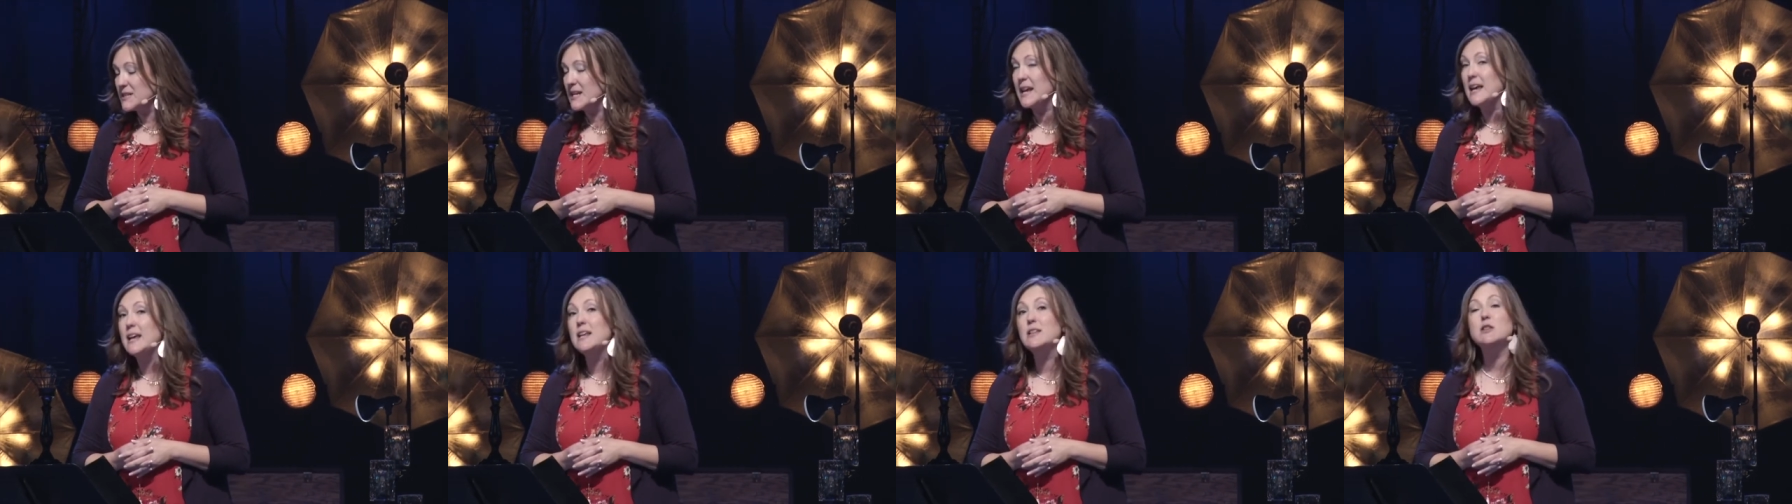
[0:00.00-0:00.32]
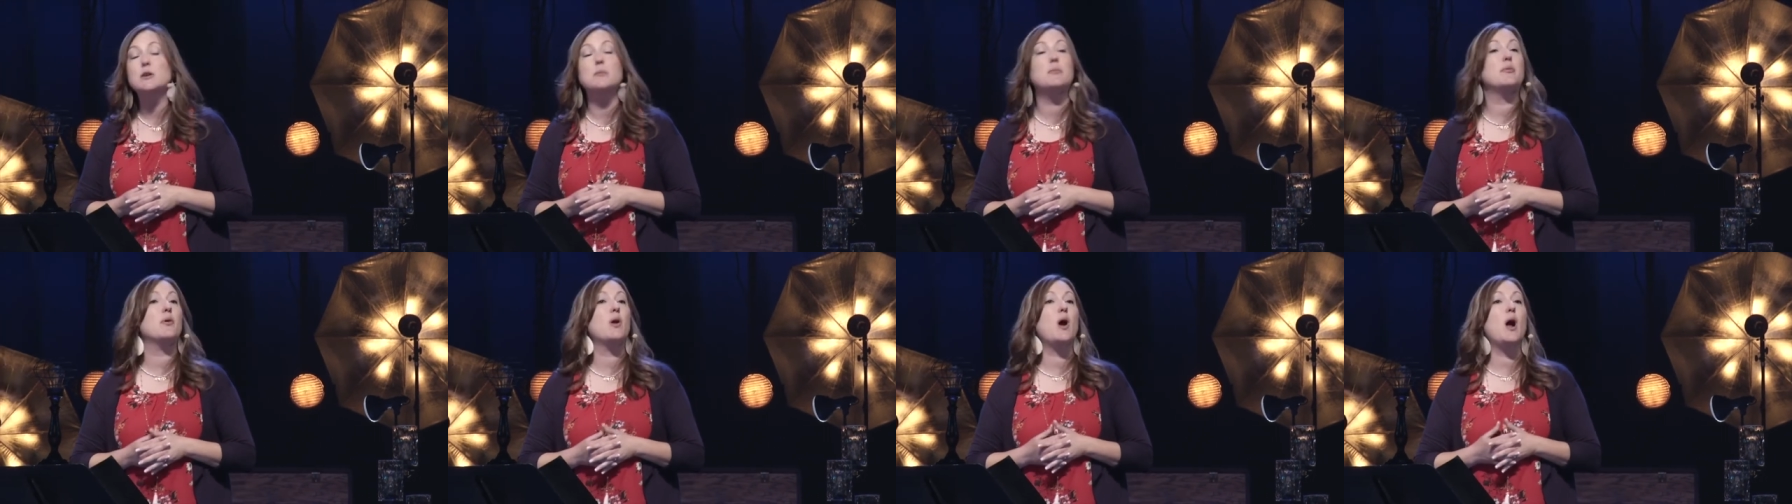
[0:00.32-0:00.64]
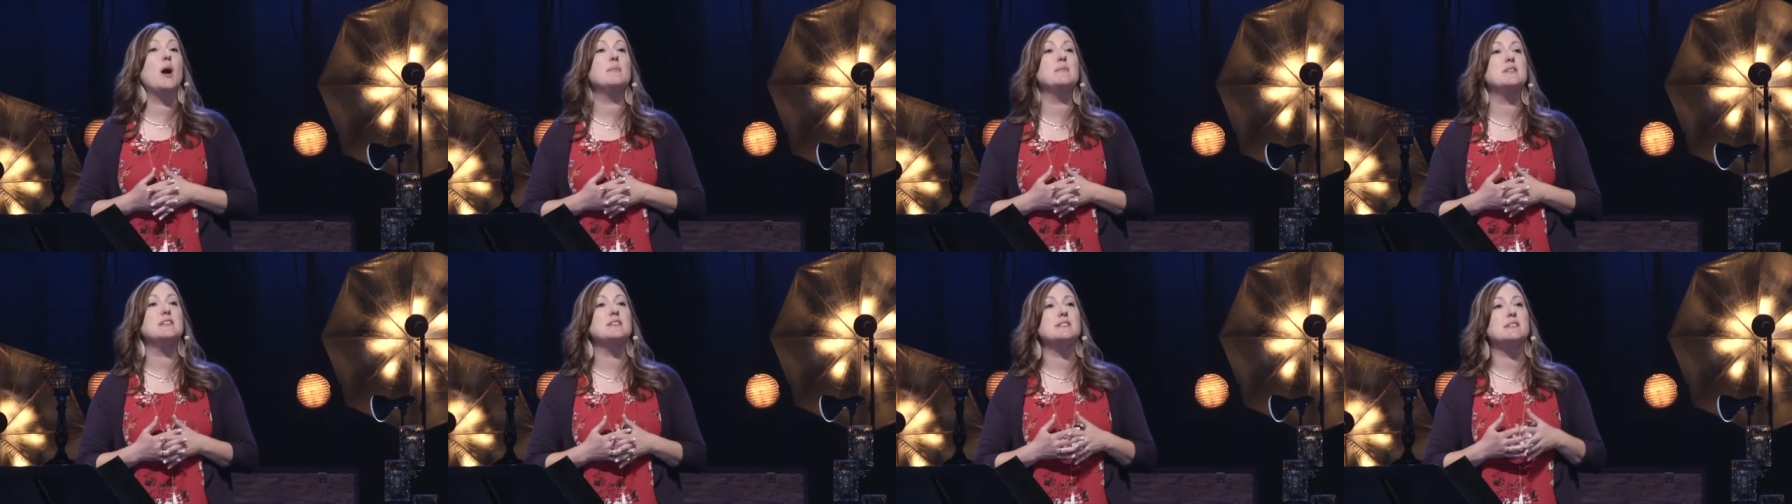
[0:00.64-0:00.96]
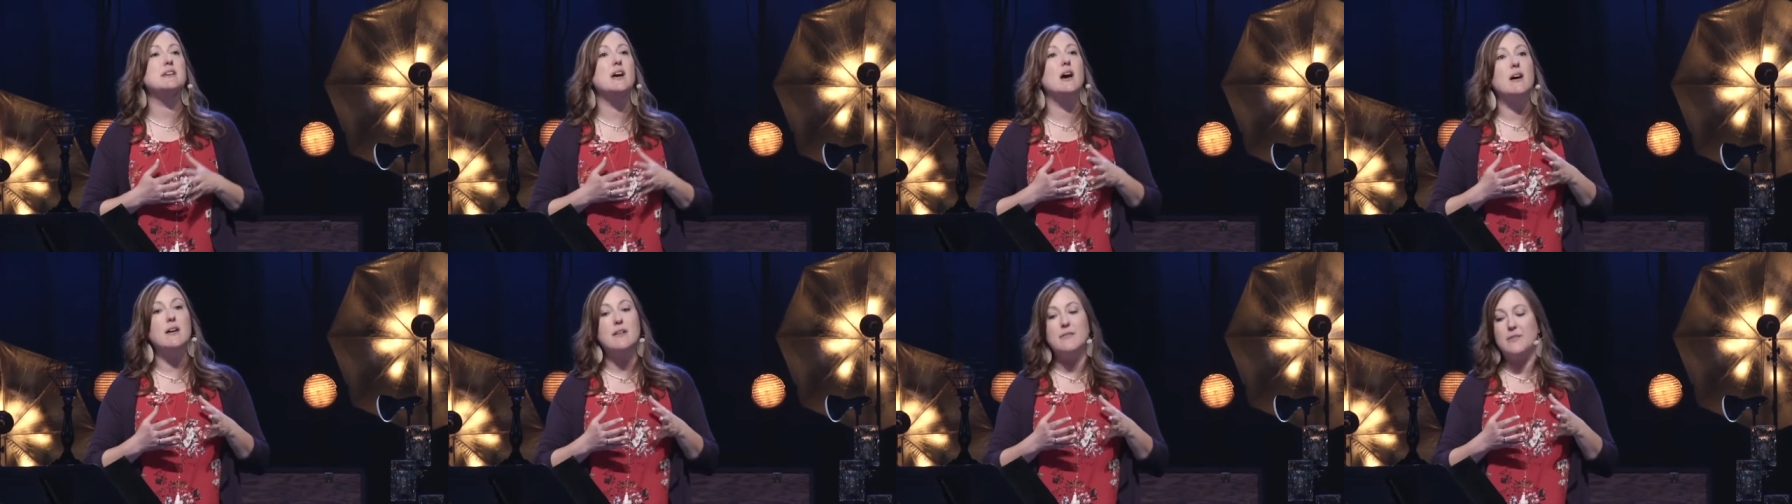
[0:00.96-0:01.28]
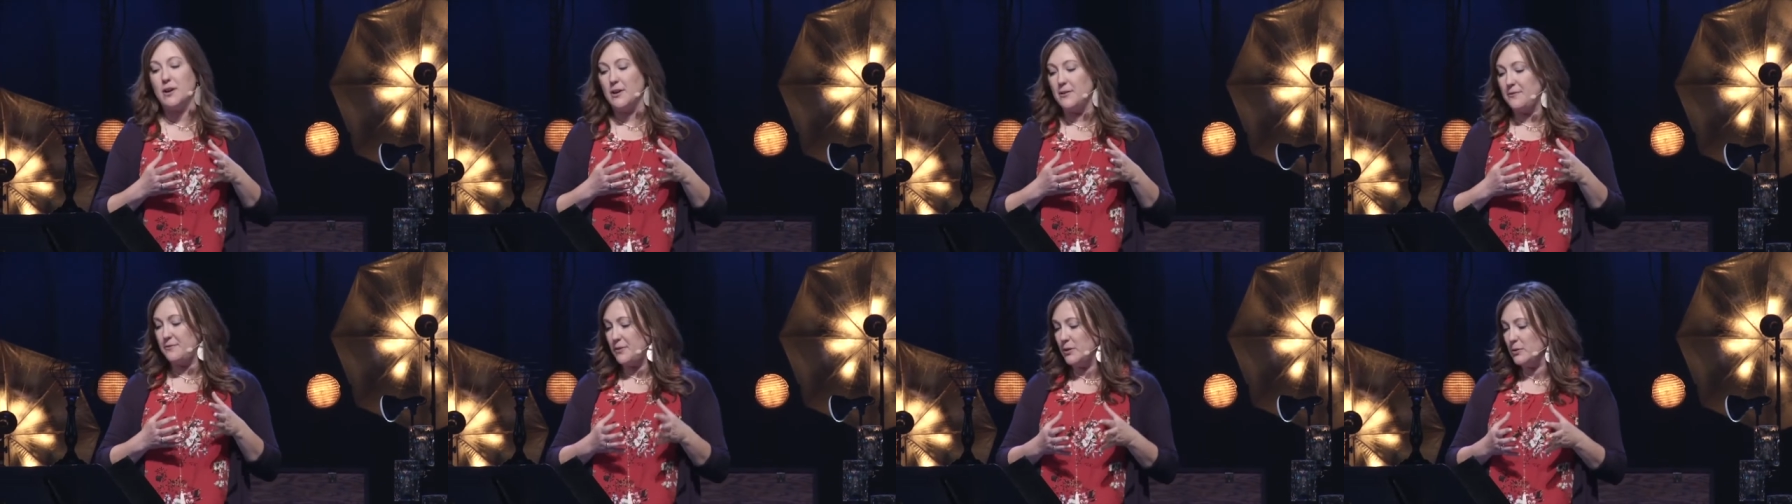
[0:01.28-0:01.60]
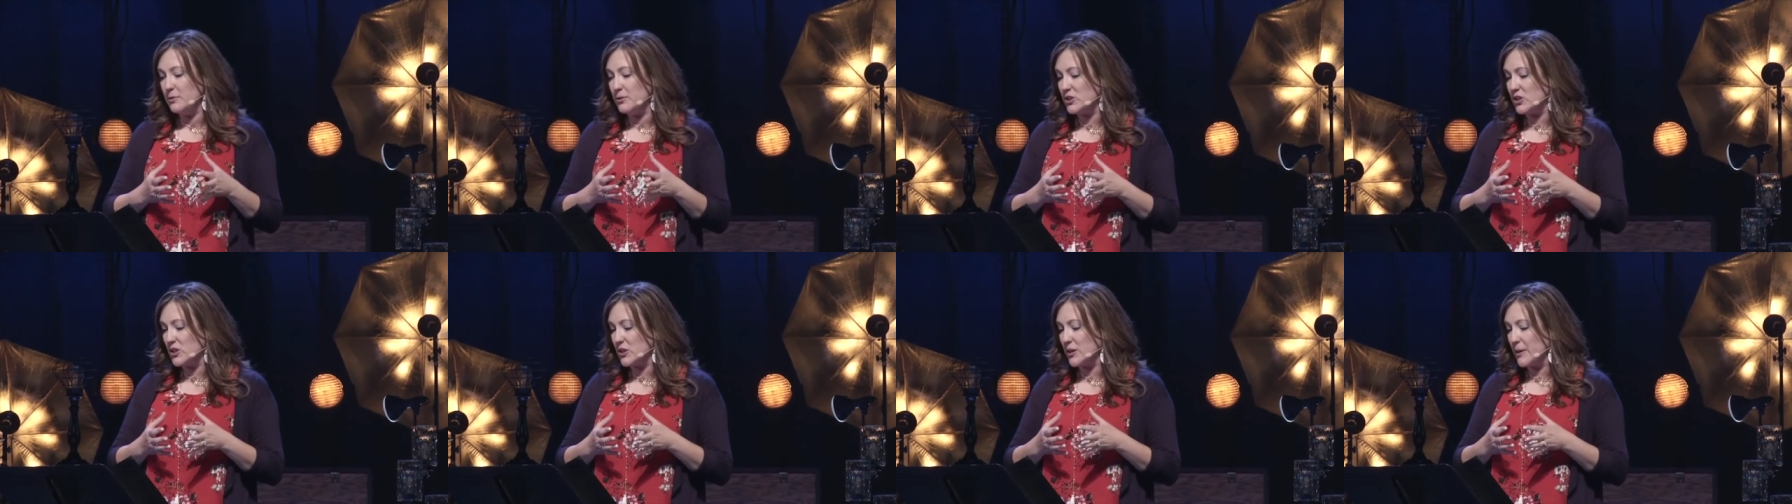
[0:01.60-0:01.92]
10 the promise of a
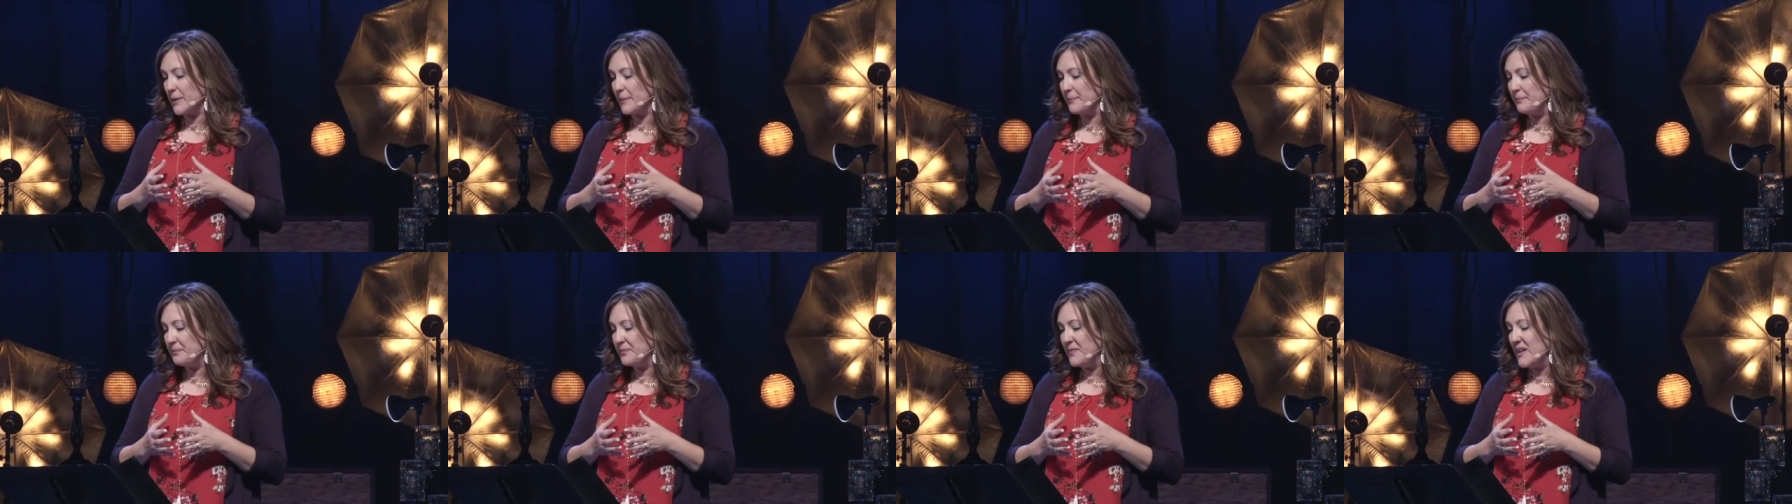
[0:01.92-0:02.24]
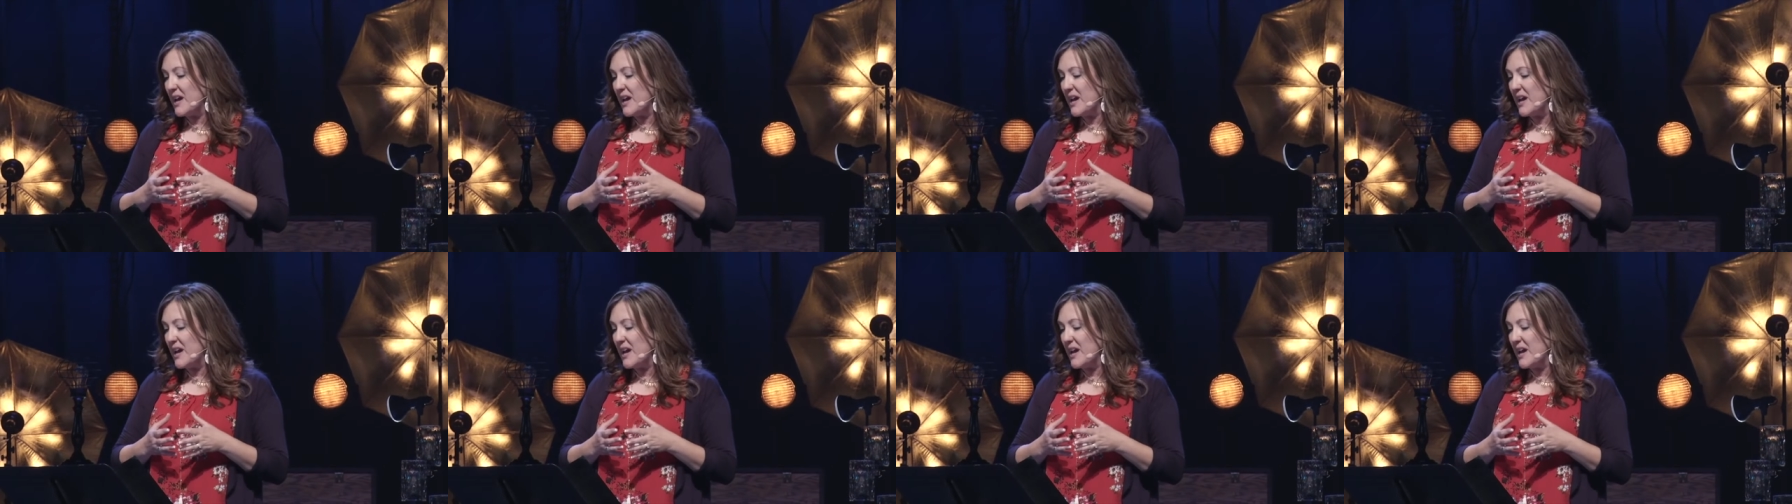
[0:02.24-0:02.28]
future.